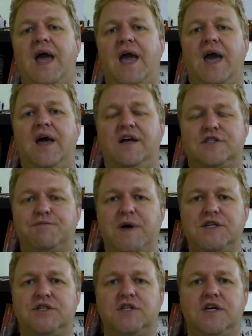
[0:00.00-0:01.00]
And
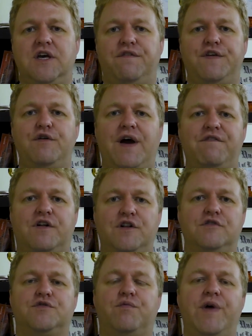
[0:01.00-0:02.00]
especially if you have close